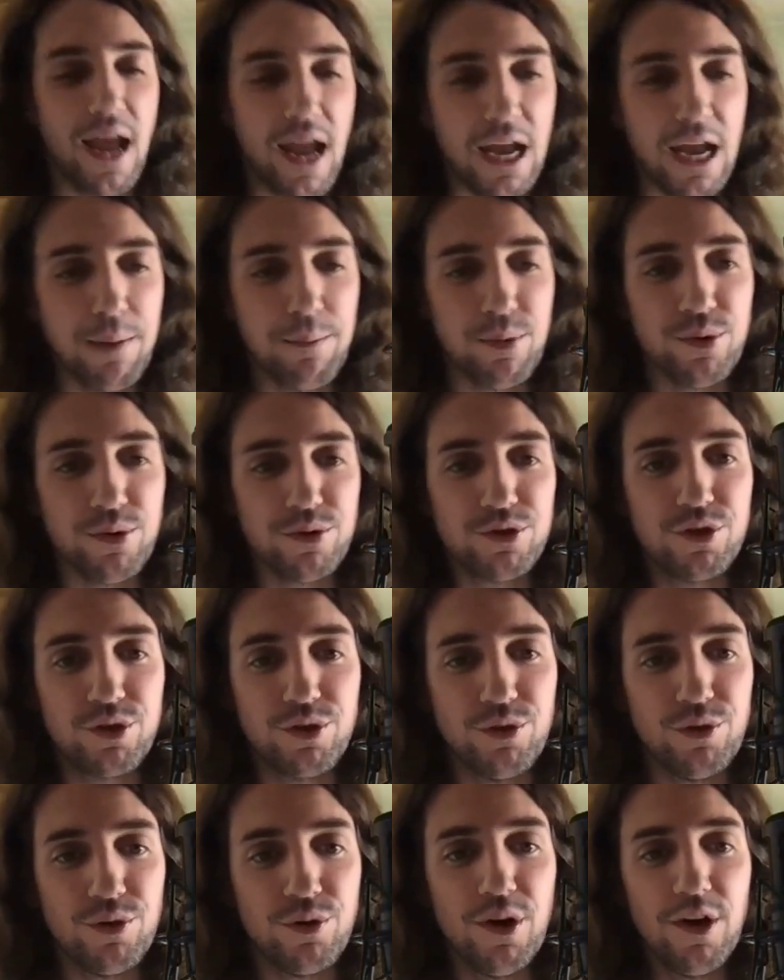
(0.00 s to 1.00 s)
able
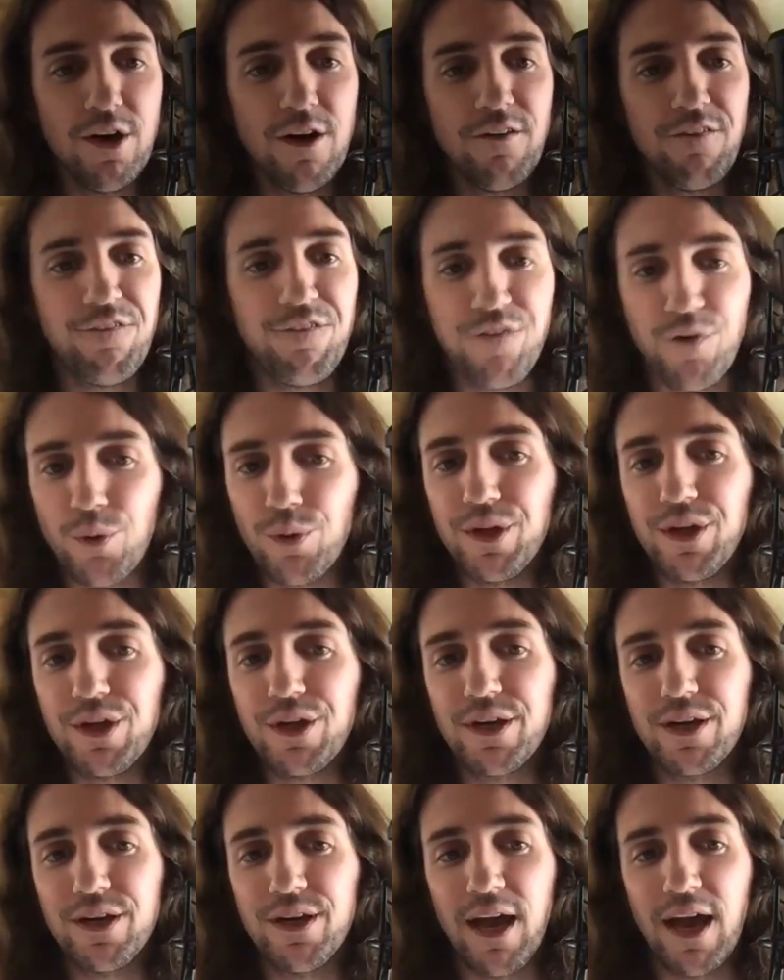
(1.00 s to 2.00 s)
to fully
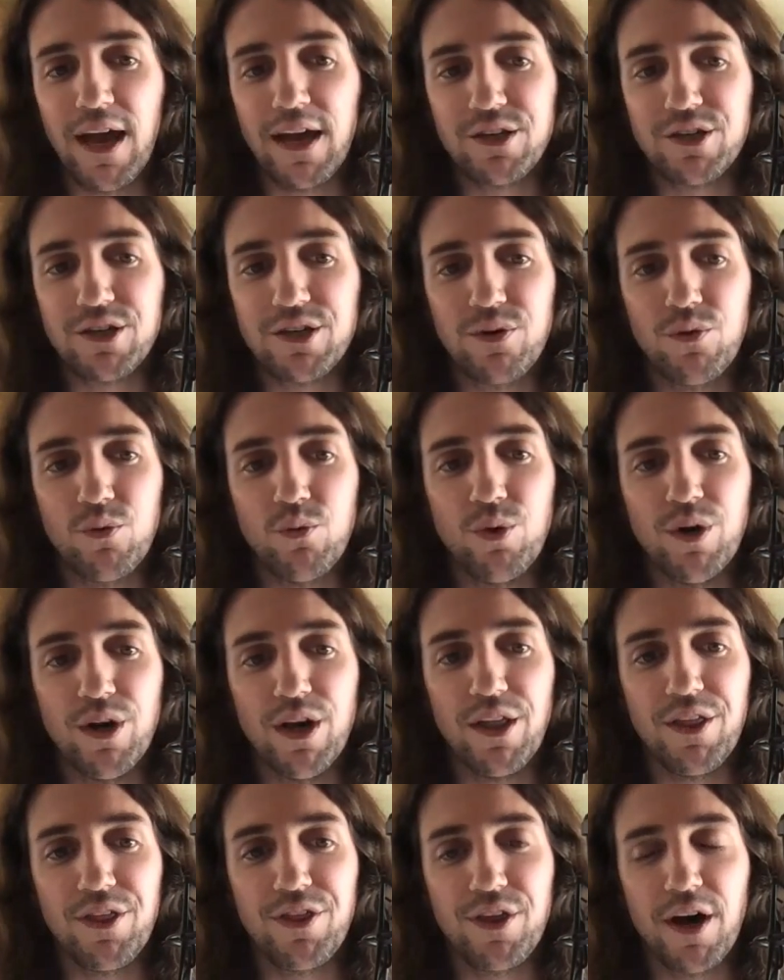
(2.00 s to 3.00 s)
connect
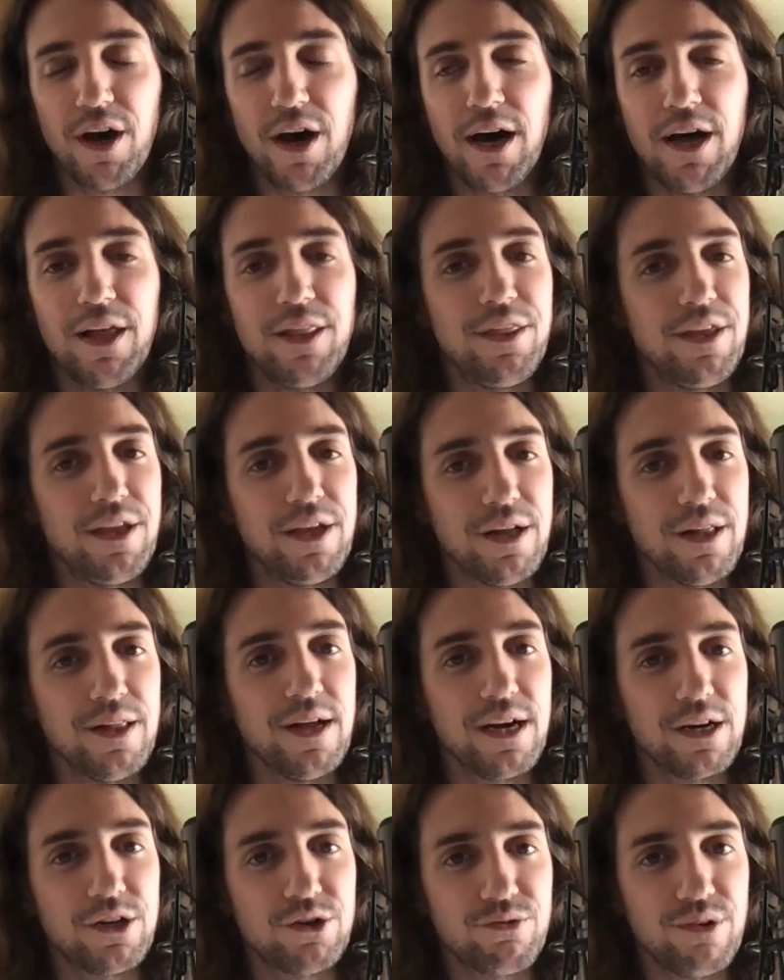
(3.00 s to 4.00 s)
with the
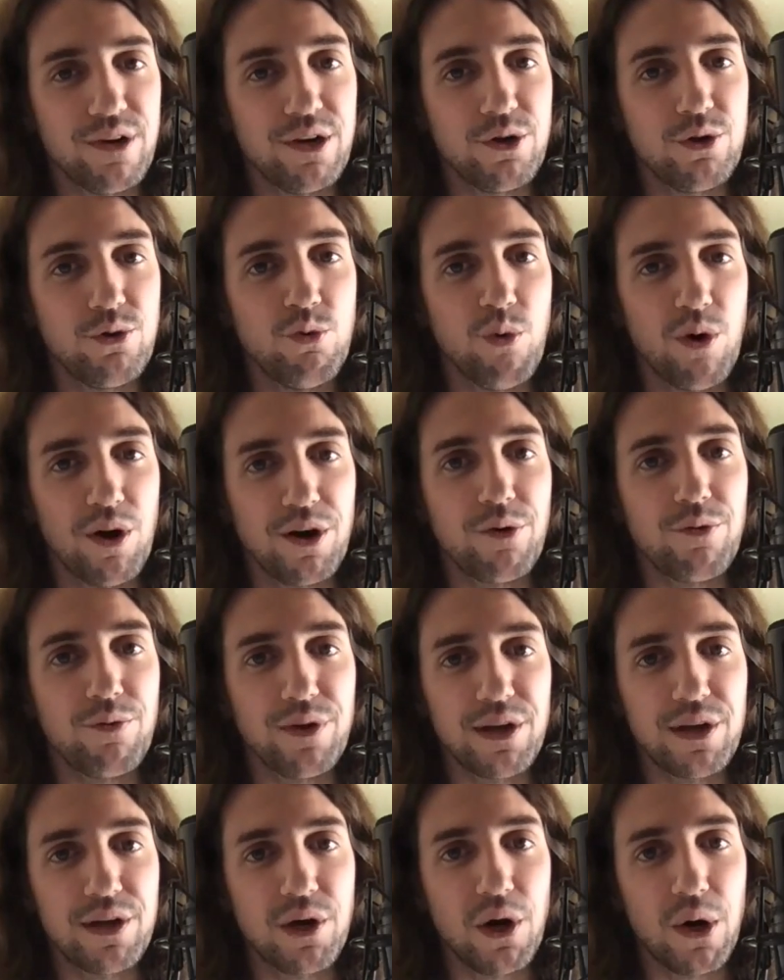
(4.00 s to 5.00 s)
electorate who wanted to
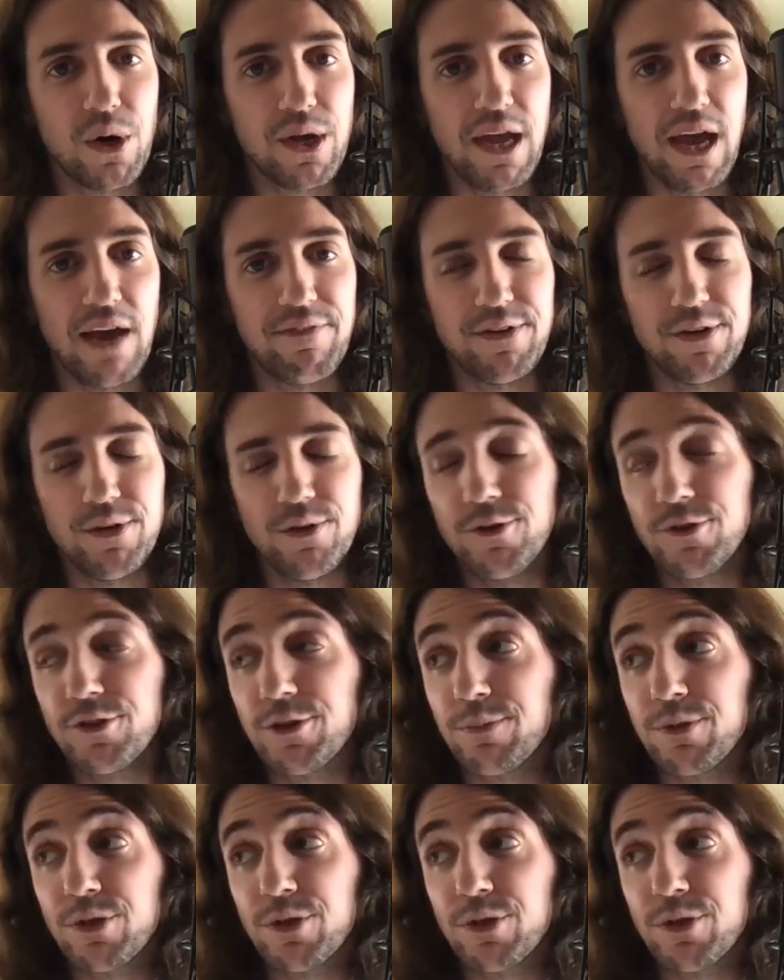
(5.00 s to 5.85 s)
recall Gavin Newsom.